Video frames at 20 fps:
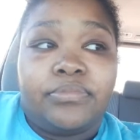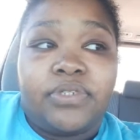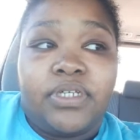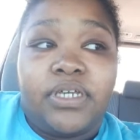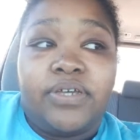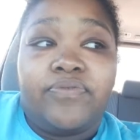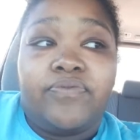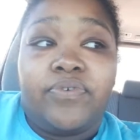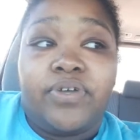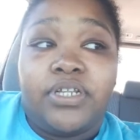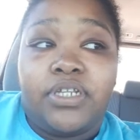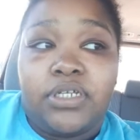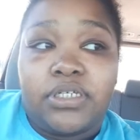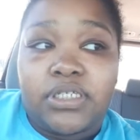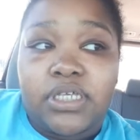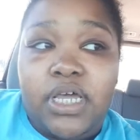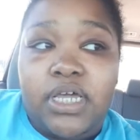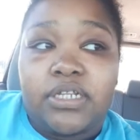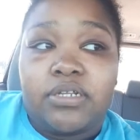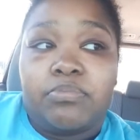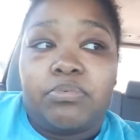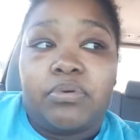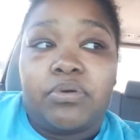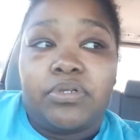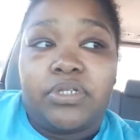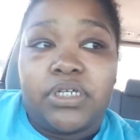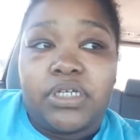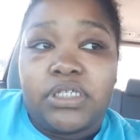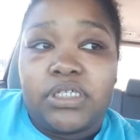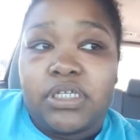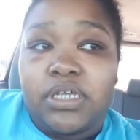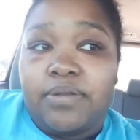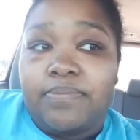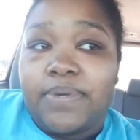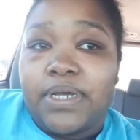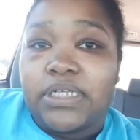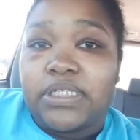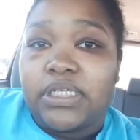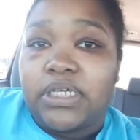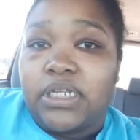if we decide to protest in
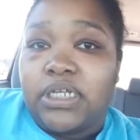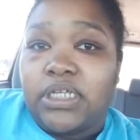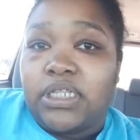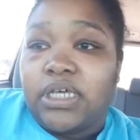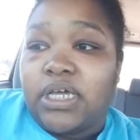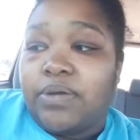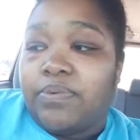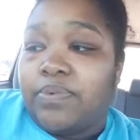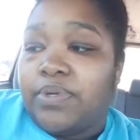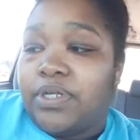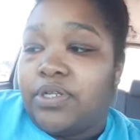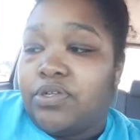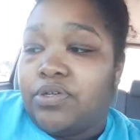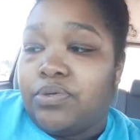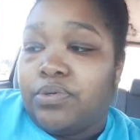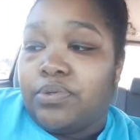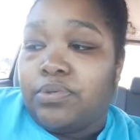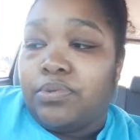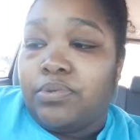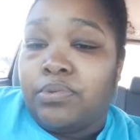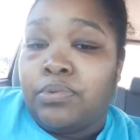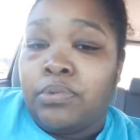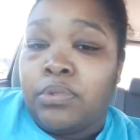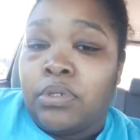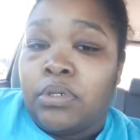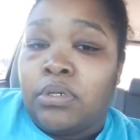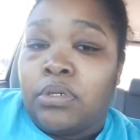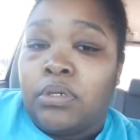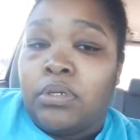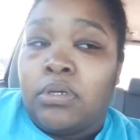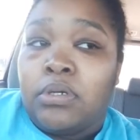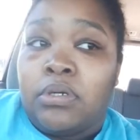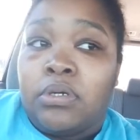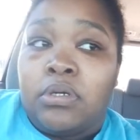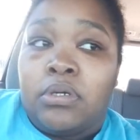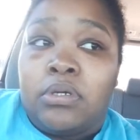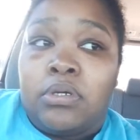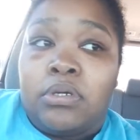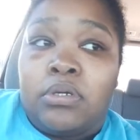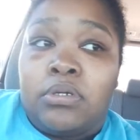my city, that we do
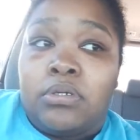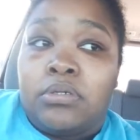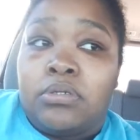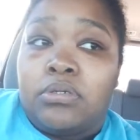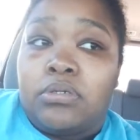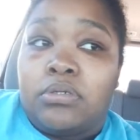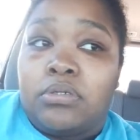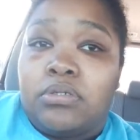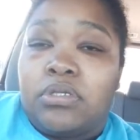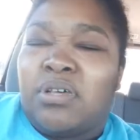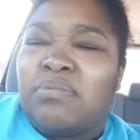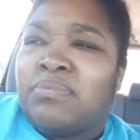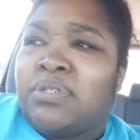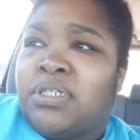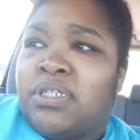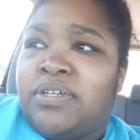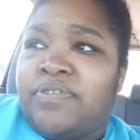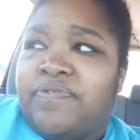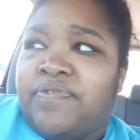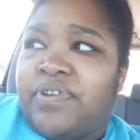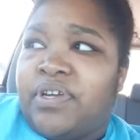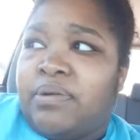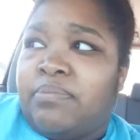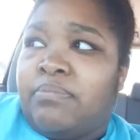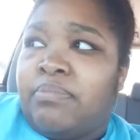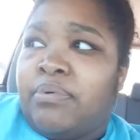something different. I'm